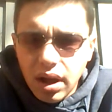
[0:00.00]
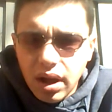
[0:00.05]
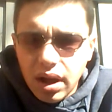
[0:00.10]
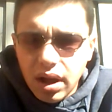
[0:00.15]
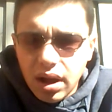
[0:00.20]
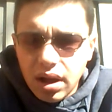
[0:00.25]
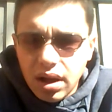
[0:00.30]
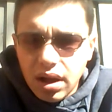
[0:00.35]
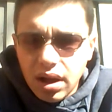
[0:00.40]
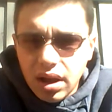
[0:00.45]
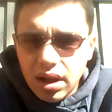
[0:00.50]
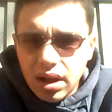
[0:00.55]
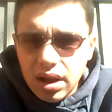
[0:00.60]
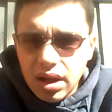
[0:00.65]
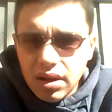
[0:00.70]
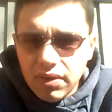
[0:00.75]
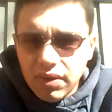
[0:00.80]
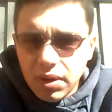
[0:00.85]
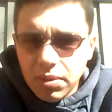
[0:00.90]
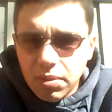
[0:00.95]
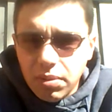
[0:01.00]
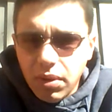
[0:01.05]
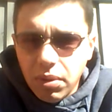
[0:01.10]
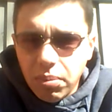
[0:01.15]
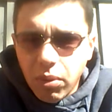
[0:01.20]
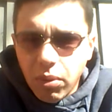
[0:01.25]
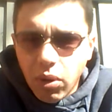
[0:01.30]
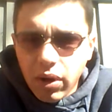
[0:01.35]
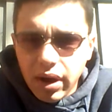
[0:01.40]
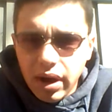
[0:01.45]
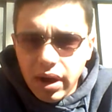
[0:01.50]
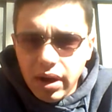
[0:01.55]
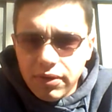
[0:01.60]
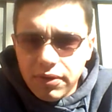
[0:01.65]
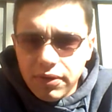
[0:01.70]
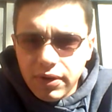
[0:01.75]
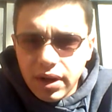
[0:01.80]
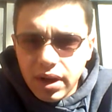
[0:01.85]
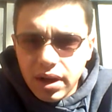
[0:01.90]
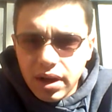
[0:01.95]
in an even more
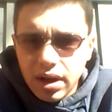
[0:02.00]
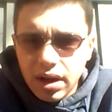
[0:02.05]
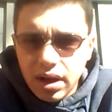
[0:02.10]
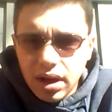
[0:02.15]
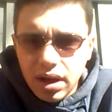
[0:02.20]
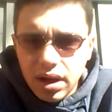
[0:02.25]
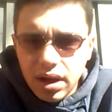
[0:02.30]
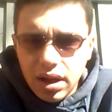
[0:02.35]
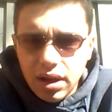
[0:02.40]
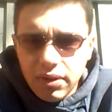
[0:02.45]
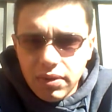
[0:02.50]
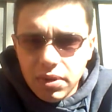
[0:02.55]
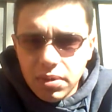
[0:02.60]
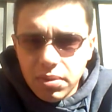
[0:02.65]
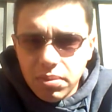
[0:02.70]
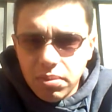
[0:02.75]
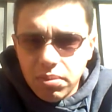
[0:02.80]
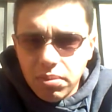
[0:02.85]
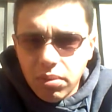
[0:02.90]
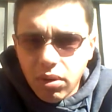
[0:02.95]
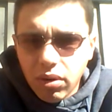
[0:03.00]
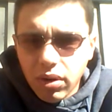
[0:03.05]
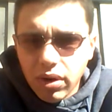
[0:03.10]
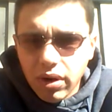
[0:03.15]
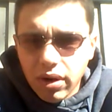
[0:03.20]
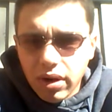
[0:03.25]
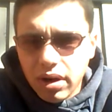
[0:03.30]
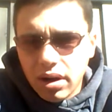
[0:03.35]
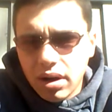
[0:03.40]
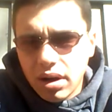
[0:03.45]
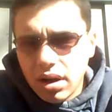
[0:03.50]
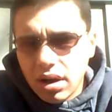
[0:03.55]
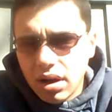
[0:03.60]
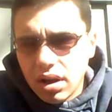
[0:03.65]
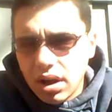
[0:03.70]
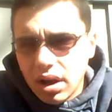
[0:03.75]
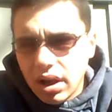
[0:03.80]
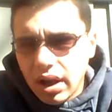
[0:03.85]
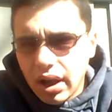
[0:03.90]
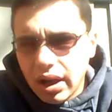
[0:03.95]
infinite and even more
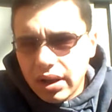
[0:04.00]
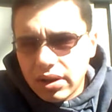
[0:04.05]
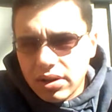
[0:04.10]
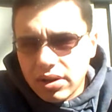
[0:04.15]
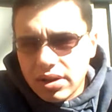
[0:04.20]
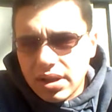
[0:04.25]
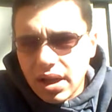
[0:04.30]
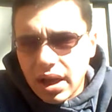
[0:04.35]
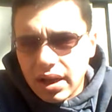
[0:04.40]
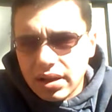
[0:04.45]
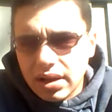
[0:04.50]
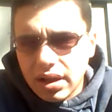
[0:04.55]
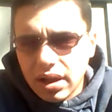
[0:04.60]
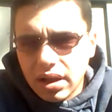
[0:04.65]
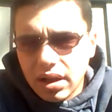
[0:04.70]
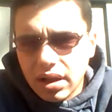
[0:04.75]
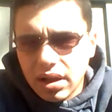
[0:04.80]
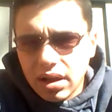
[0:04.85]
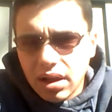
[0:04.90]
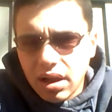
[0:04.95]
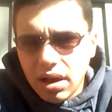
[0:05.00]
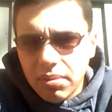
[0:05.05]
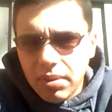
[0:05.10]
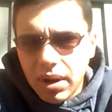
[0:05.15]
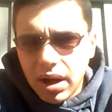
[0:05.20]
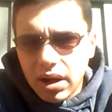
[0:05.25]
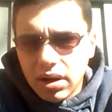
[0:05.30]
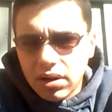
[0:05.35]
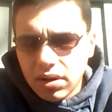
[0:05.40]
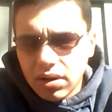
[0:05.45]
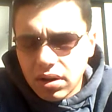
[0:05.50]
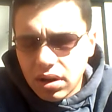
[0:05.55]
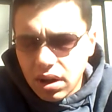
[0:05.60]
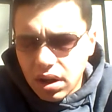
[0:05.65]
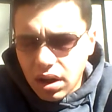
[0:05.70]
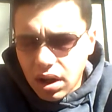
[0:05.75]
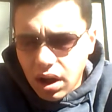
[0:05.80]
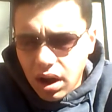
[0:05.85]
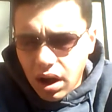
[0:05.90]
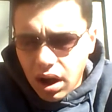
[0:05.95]
intersecting amount
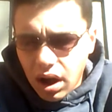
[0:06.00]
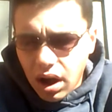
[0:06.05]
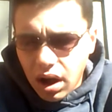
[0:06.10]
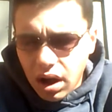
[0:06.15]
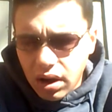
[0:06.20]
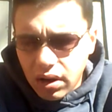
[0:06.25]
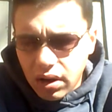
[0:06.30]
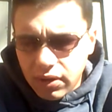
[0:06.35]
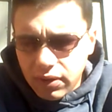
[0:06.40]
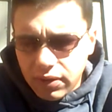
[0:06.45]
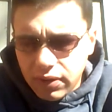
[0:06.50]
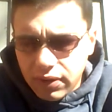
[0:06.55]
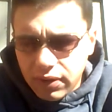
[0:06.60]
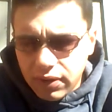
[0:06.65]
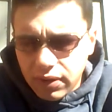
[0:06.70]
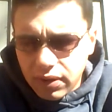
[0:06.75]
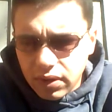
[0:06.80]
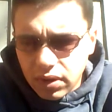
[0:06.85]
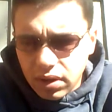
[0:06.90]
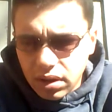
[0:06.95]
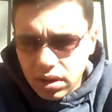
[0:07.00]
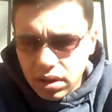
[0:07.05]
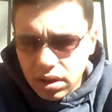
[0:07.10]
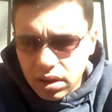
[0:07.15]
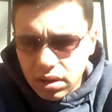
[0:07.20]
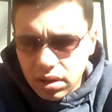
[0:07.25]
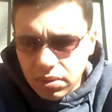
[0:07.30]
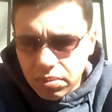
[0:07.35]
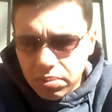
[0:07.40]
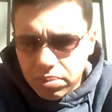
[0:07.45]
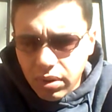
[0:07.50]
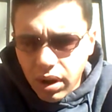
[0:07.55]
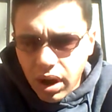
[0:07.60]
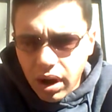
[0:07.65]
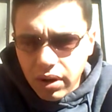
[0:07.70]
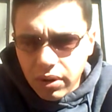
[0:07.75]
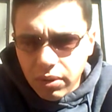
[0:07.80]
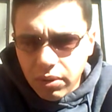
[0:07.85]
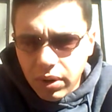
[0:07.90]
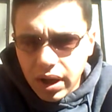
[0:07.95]
of
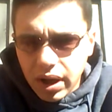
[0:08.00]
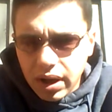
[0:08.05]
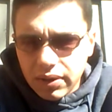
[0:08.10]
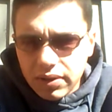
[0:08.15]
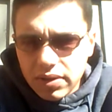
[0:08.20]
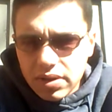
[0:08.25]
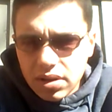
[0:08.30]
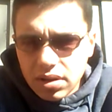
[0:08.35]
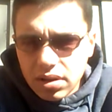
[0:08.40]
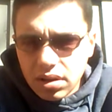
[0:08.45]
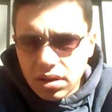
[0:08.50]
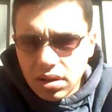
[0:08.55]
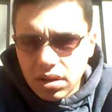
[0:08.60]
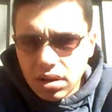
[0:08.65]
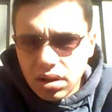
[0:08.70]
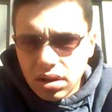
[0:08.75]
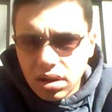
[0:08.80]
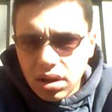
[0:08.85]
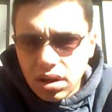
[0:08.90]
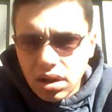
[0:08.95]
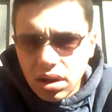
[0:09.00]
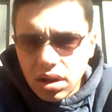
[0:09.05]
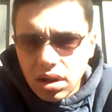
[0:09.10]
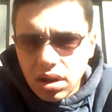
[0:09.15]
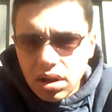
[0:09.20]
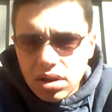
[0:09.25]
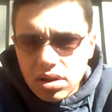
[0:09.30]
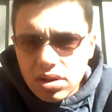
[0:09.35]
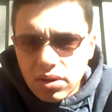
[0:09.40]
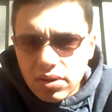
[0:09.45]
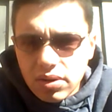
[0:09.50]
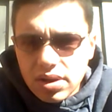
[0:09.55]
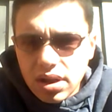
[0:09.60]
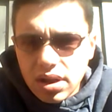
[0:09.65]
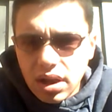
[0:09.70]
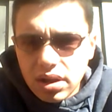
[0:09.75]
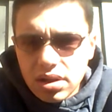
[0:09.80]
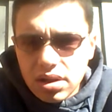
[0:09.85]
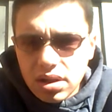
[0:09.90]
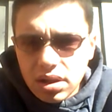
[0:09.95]
broader waves. So
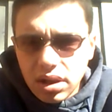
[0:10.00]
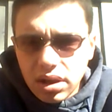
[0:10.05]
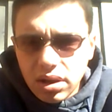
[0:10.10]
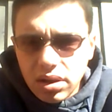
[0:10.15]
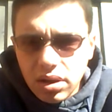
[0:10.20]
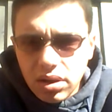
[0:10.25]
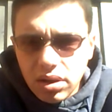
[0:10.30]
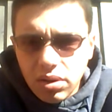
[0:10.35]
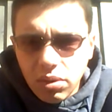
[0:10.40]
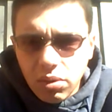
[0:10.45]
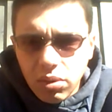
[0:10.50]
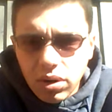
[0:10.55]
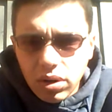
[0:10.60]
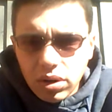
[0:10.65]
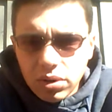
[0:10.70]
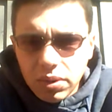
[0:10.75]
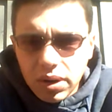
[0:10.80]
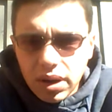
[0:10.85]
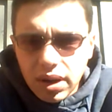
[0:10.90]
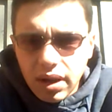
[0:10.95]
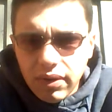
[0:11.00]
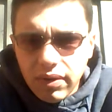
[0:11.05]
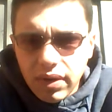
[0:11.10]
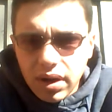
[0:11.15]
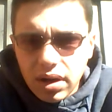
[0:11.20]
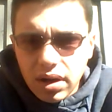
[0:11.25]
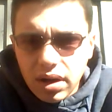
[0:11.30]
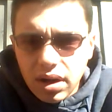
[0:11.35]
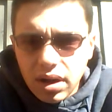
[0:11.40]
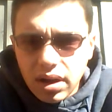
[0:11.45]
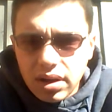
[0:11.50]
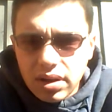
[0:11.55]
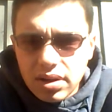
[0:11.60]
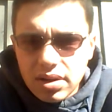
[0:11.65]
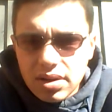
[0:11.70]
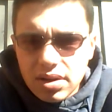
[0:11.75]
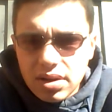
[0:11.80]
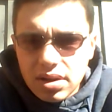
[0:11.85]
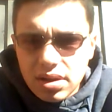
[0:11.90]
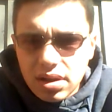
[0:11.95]
essentially, the world we live in
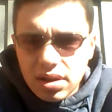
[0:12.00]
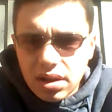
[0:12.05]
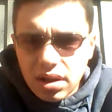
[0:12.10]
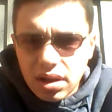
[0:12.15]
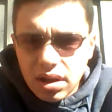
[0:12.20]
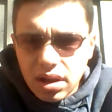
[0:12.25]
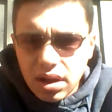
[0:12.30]
is